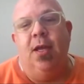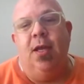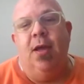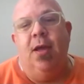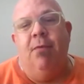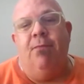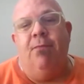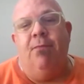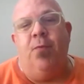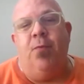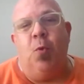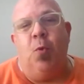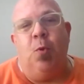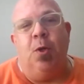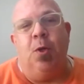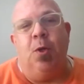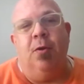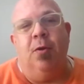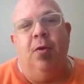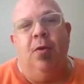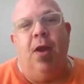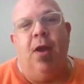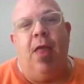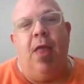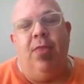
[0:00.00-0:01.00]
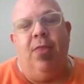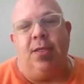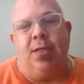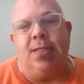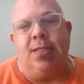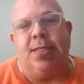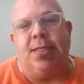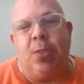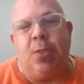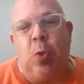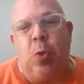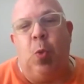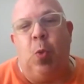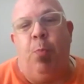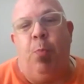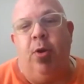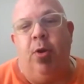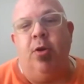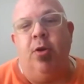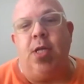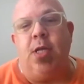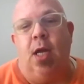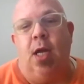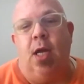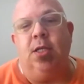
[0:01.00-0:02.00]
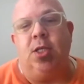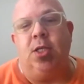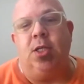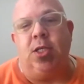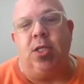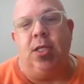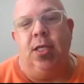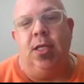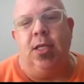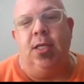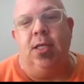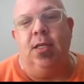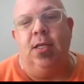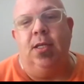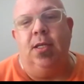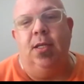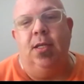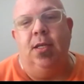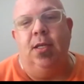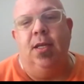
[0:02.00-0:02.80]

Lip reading: for the school production